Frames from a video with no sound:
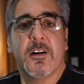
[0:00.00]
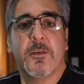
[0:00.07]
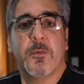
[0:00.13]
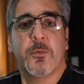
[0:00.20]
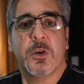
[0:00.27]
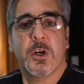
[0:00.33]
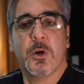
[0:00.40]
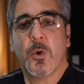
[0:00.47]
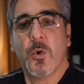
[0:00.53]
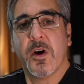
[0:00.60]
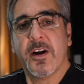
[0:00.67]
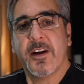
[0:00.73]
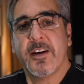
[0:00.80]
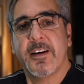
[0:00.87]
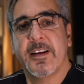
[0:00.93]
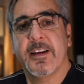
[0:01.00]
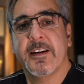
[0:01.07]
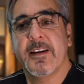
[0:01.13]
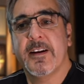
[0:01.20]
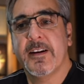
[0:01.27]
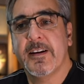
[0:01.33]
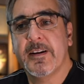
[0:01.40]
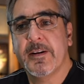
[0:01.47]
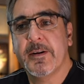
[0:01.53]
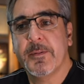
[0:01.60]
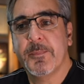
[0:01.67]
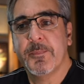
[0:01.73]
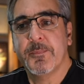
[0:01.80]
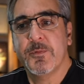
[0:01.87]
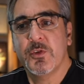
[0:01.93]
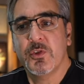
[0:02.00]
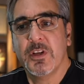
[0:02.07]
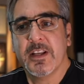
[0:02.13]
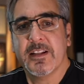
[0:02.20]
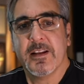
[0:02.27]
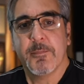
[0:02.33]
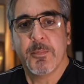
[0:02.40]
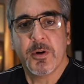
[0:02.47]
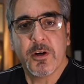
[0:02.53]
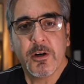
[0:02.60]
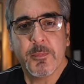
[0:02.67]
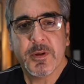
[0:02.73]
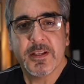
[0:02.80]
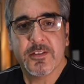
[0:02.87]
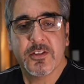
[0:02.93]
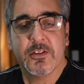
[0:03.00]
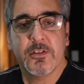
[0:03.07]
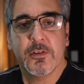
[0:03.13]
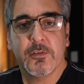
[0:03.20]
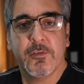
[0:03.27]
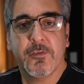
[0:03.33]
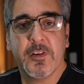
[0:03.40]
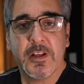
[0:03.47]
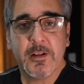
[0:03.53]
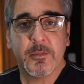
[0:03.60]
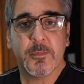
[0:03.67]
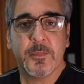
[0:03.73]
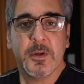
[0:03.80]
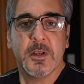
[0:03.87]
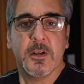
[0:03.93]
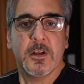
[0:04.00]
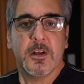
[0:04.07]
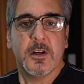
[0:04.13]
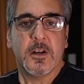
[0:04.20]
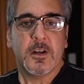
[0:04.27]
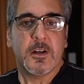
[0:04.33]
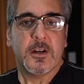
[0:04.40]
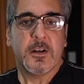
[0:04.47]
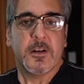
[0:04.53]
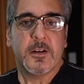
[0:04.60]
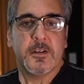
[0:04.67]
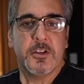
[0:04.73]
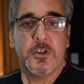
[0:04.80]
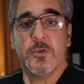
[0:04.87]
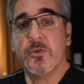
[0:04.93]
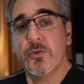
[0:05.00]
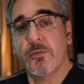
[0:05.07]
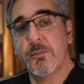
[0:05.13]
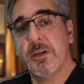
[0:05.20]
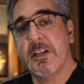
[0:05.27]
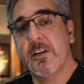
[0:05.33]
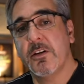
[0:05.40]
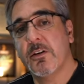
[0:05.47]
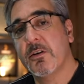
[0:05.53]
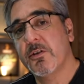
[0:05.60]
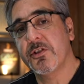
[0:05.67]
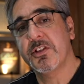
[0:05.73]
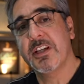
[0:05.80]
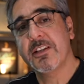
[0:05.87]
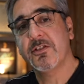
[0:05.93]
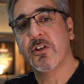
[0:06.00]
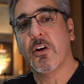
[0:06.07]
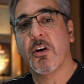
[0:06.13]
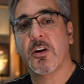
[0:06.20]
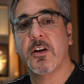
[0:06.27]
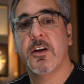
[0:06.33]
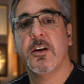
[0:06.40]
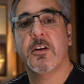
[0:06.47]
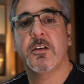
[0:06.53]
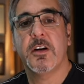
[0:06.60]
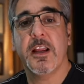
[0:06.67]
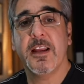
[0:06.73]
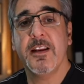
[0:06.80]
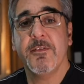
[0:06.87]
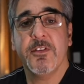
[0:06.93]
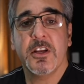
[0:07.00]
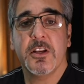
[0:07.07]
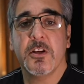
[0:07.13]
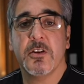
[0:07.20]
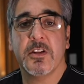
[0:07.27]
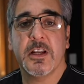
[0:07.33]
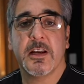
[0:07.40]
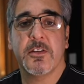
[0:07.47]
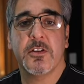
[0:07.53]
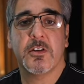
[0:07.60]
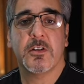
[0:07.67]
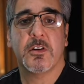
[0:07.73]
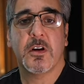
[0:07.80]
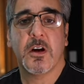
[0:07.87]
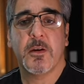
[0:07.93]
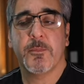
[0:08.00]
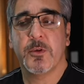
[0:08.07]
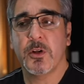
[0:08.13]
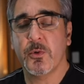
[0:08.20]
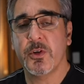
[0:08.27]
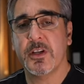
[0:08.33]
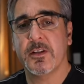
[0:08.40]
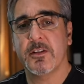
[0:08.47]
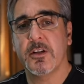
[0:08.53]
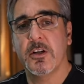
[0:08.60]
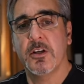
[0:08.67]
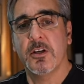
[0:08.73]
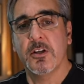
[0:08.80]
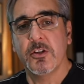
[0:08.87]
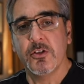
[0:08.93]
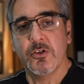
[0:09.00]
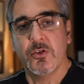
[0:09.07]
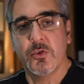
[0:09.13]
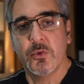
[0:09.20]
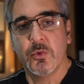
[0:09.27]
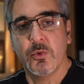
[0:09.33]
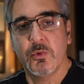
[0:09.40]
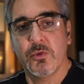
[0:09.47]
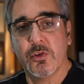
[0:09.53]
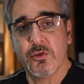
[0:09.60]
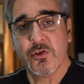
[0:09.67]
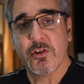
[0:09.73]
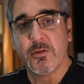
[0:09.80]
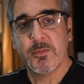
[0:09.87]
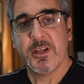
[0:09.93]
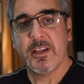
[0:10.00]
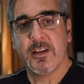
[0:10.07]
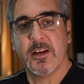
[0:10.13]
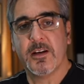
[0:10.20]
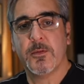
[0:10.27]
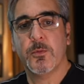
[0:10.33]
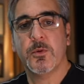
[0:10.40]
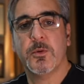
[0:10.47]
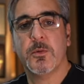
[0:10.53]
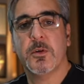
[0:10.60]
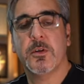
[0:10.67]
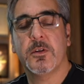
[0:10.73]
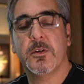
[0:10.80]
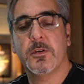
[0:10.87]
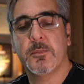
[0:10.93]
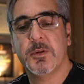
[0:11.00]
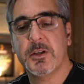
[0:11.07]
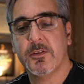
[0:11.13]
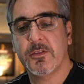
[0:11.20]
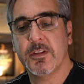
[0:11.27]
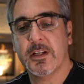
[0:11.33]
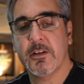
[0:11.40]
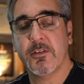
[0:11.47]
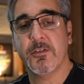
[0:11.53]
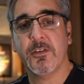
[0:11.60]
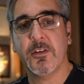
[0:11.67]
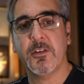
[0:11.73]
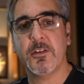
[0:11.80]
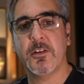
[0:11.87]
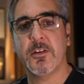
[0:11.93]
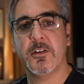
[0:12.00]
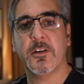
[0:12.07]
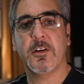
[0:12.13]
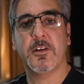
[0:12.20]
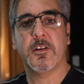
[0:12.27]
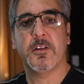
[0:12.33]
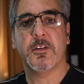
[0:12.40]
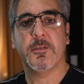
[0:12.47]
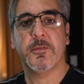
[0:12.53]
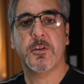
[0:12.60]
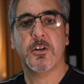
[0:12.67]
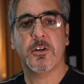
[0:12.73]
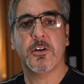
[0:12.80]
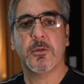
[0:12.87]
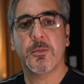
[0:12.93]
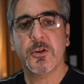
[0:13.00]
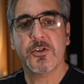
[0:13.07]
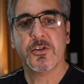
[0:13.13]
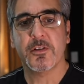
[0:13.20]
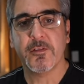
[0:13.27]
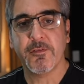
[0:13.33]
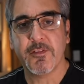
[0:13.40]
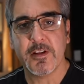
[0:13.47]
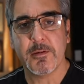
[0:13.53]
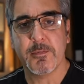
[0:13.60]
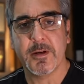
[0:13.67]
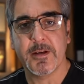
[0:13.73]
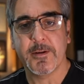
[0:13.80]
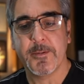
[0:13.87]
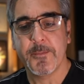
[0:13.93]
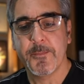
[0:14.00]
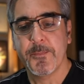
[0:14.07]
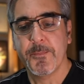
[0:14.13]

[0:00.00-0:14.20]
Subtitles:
requiring to get a permit to film a YouTube video or TikTok or any video that you're uploading to social media because they consider it commercial filming.